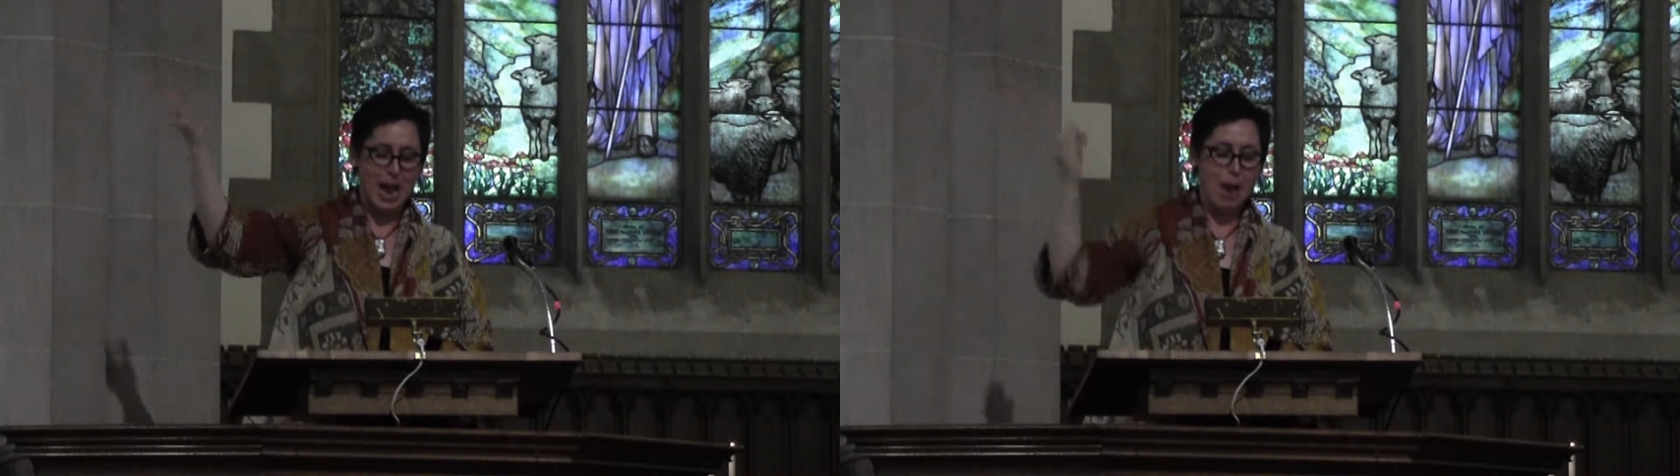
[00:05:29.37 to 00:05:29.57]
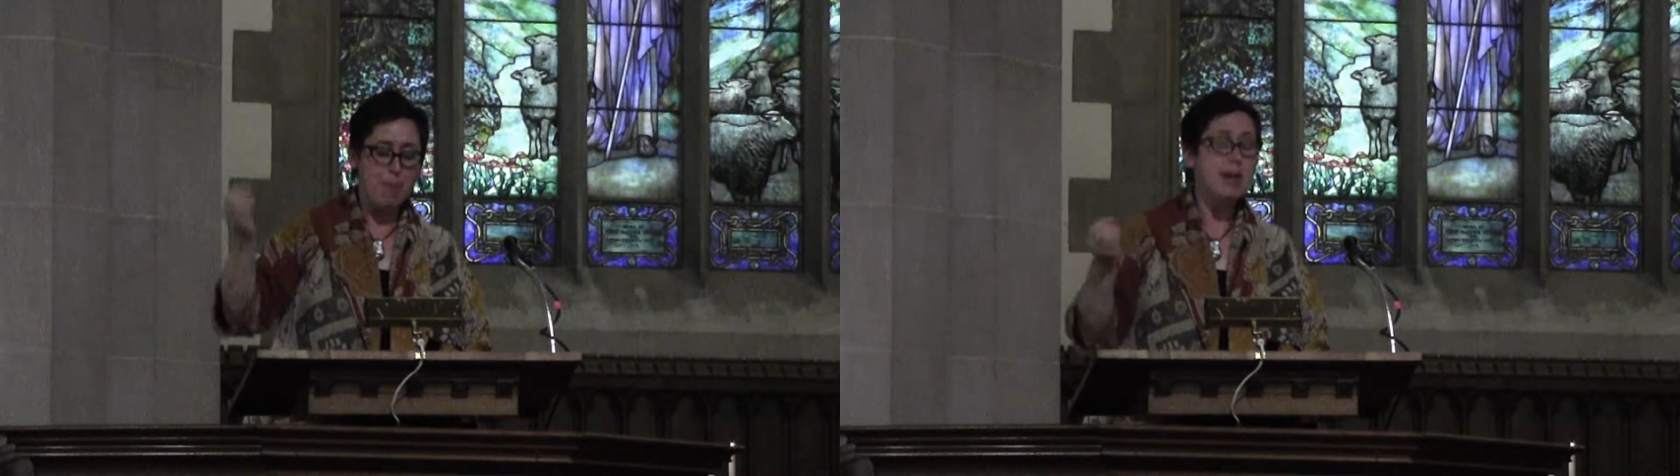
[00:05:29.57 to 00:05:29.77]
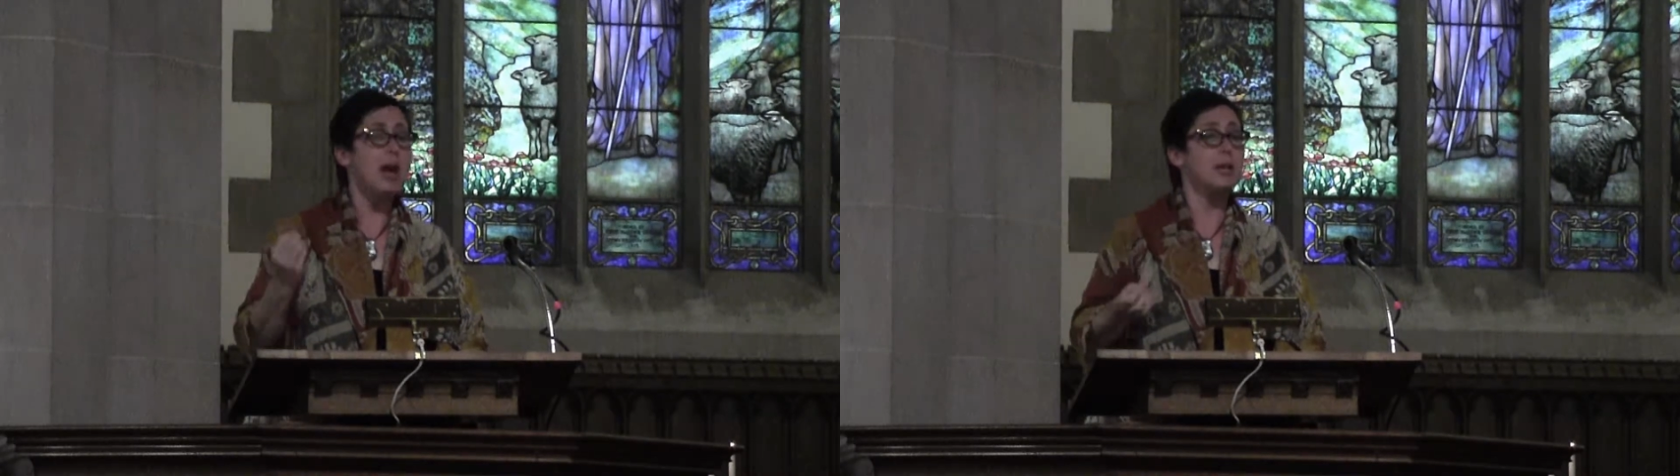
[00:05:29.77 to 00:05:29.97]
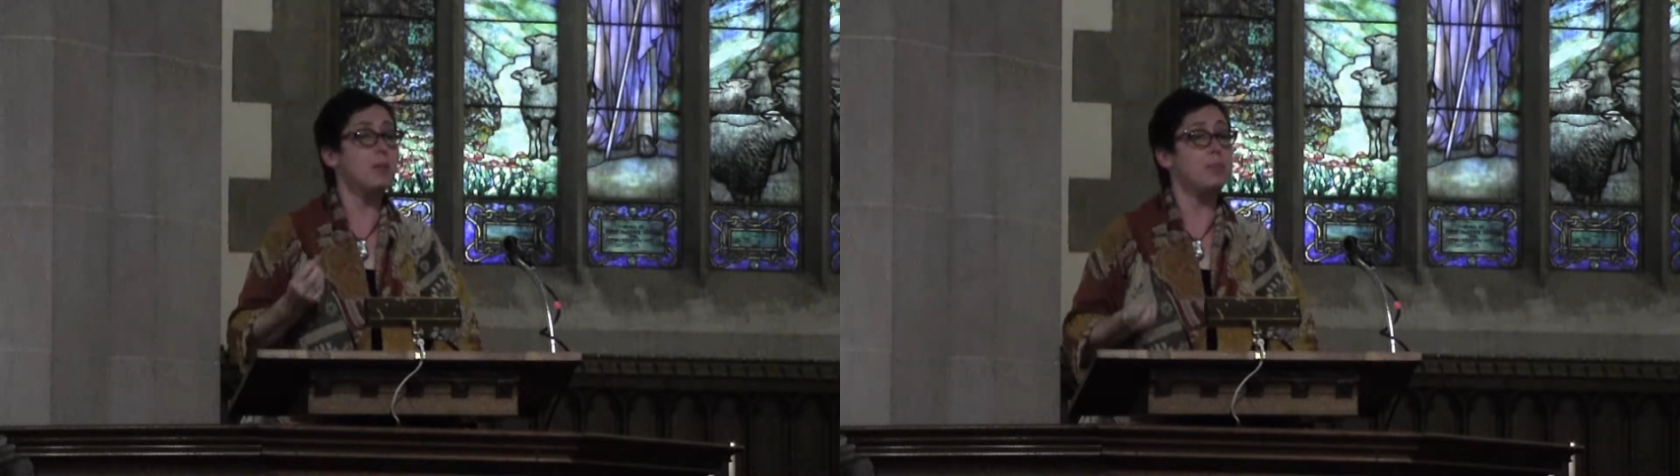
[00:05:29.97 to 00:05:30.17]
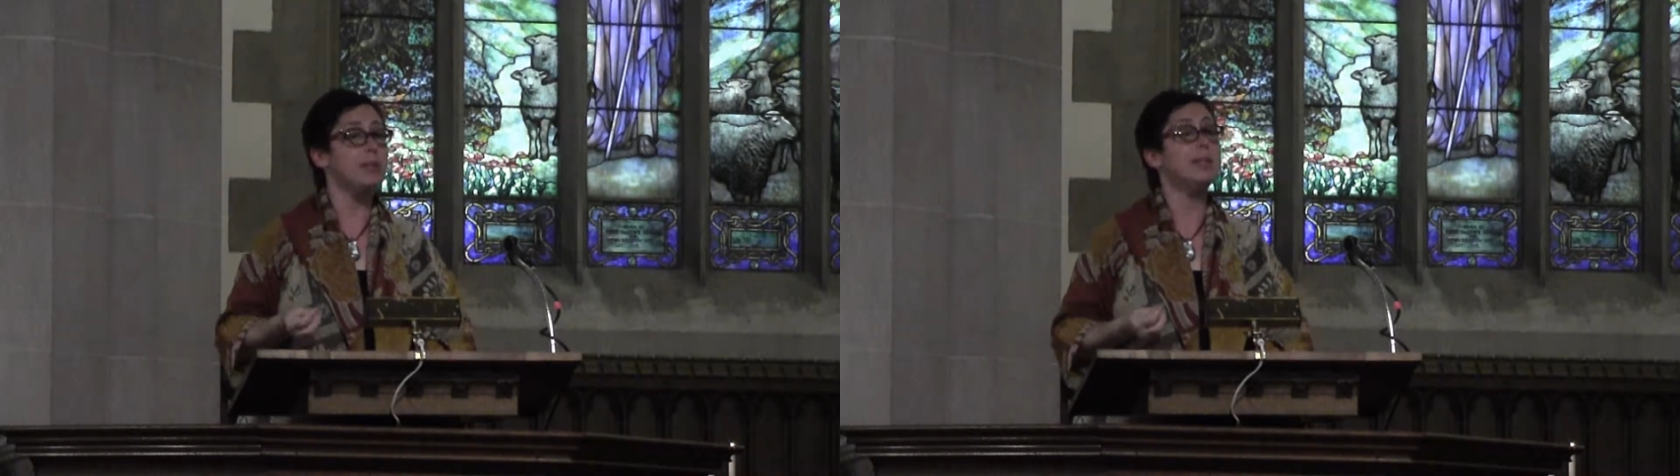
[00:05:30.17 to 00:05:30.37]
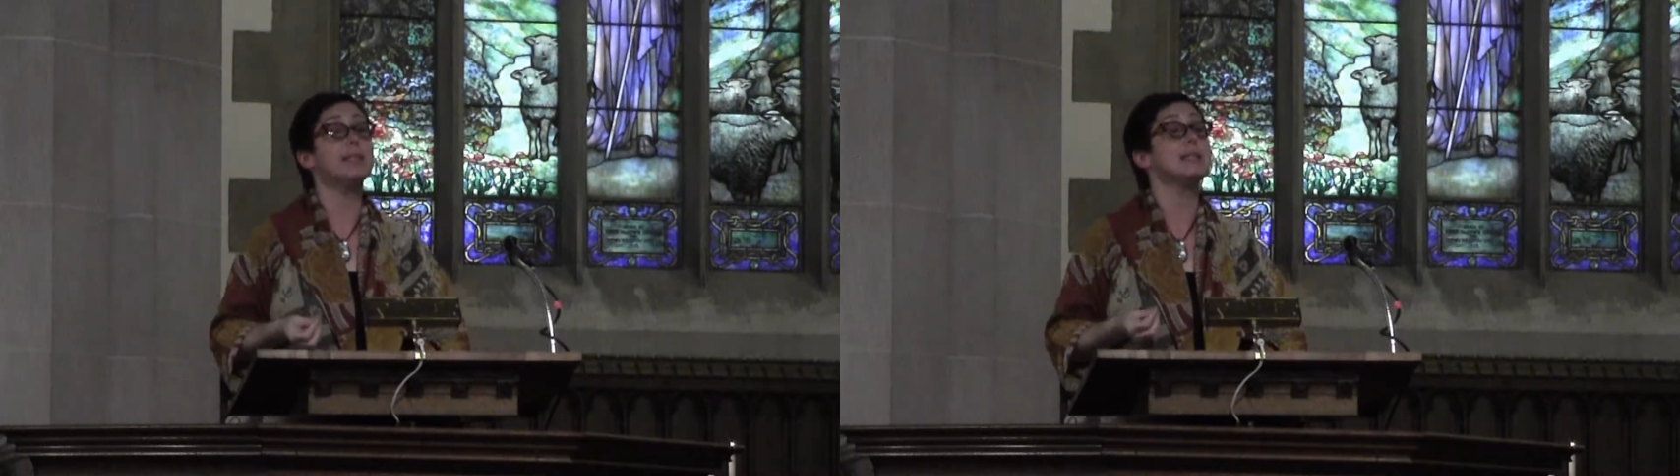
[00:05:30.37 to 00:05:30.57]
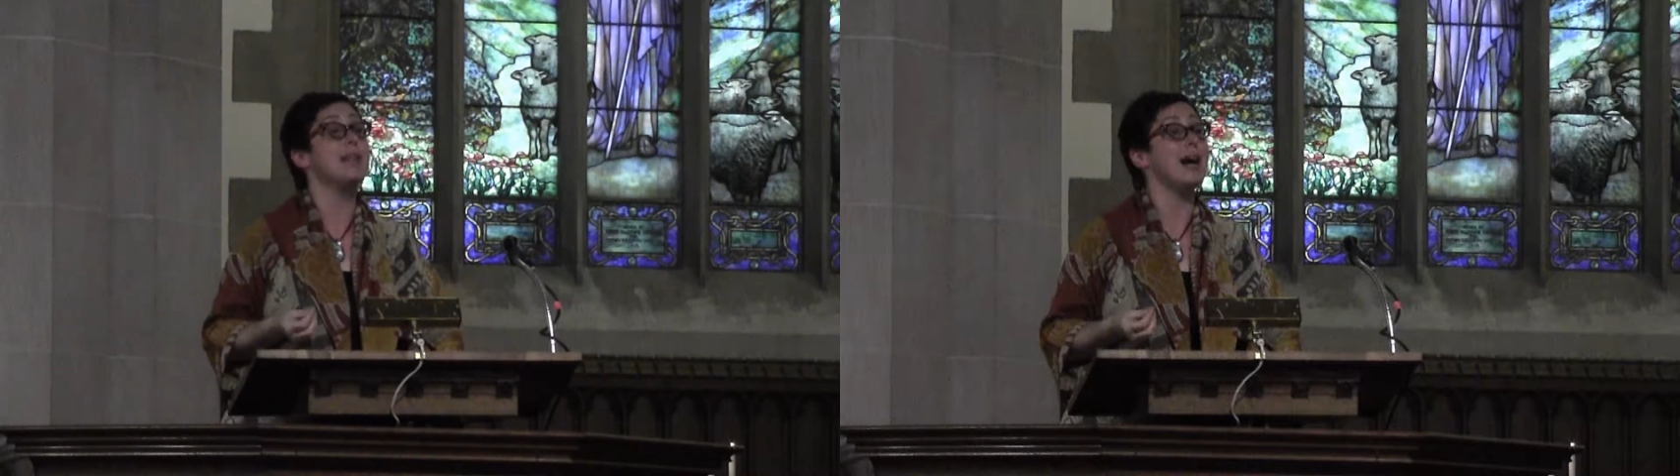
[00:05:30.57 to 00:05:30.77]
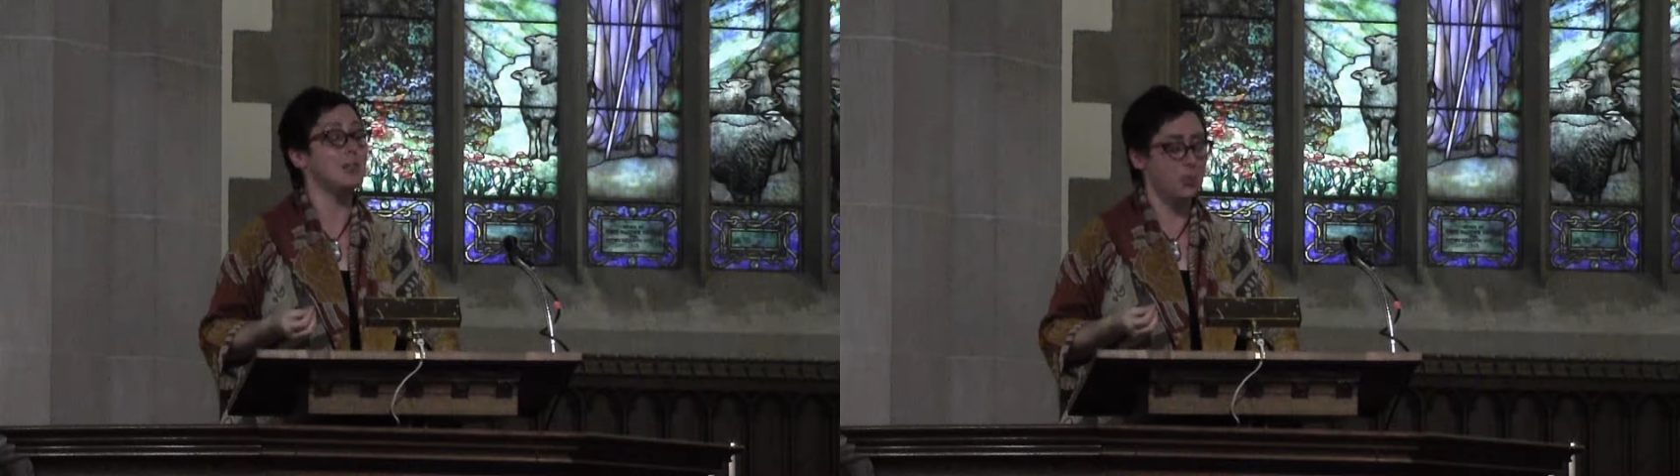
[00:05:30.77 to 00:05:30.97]
I may not complete
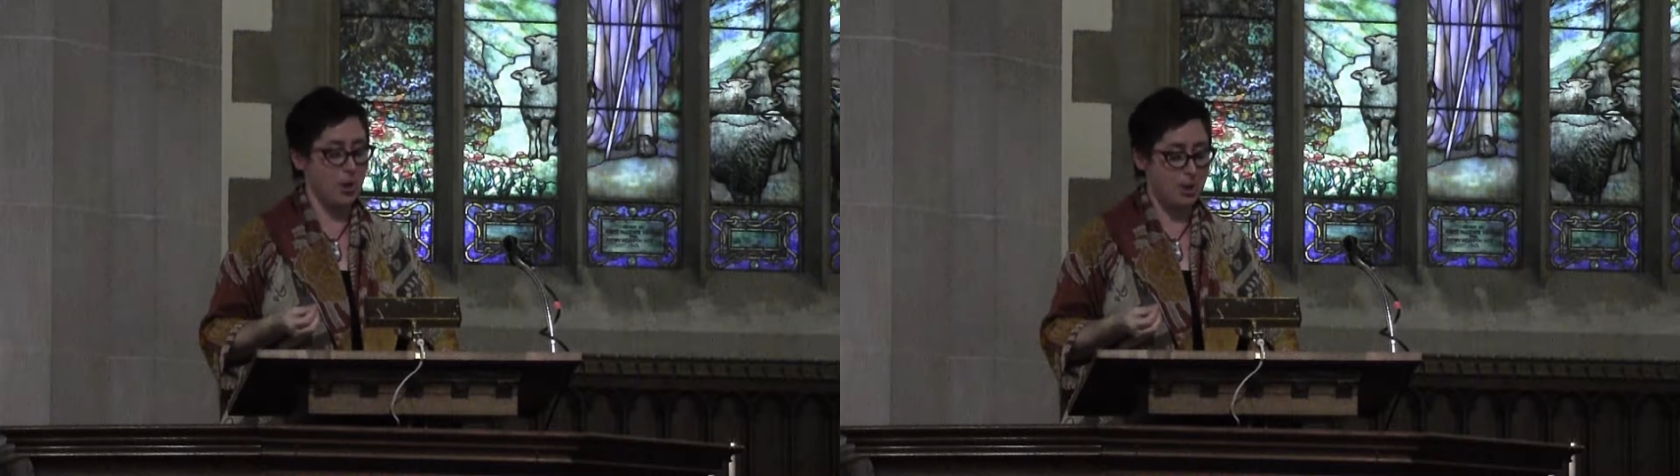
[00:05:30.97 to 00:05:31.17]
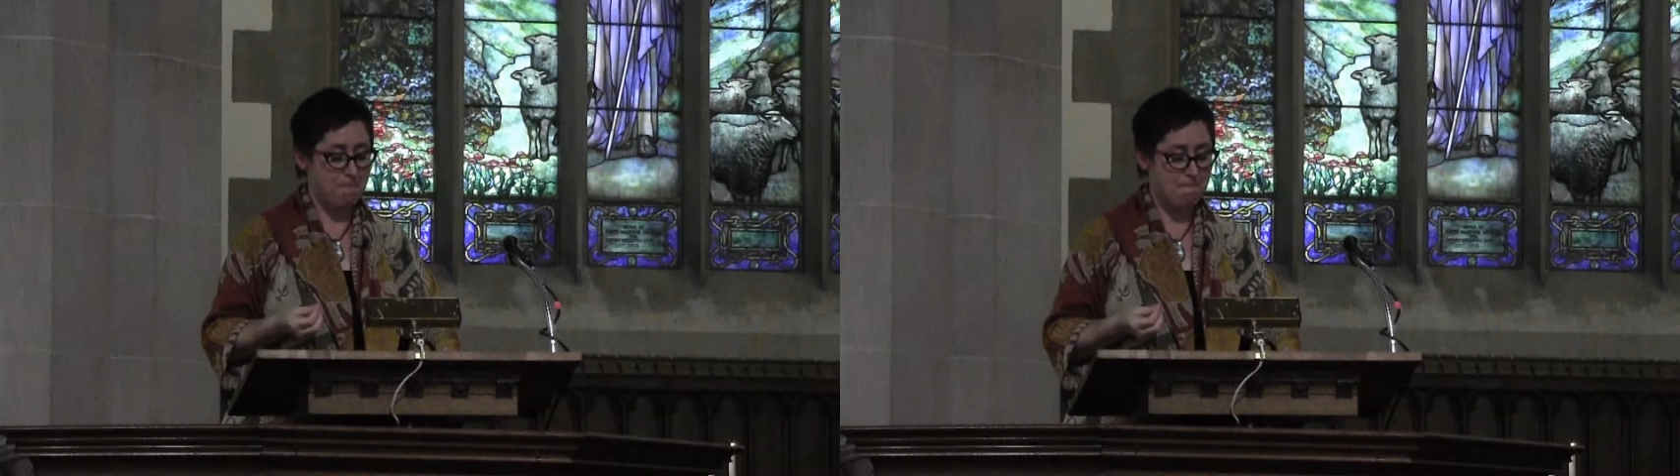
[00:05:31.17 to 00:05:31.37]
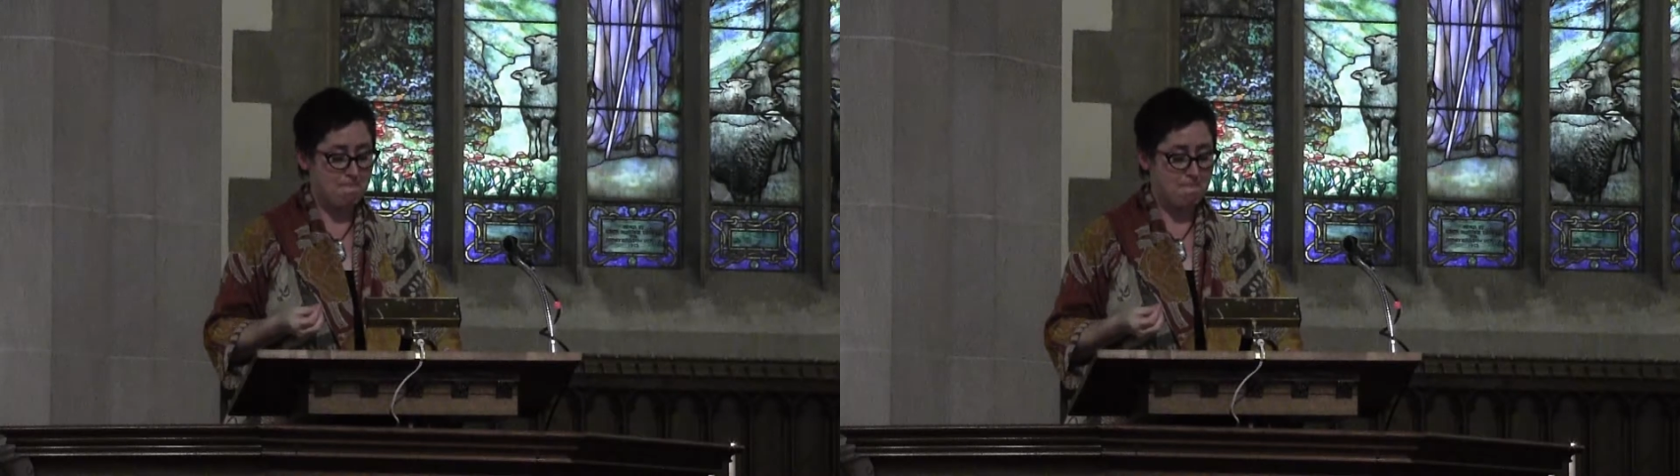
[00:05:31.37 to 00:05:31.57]
this last one,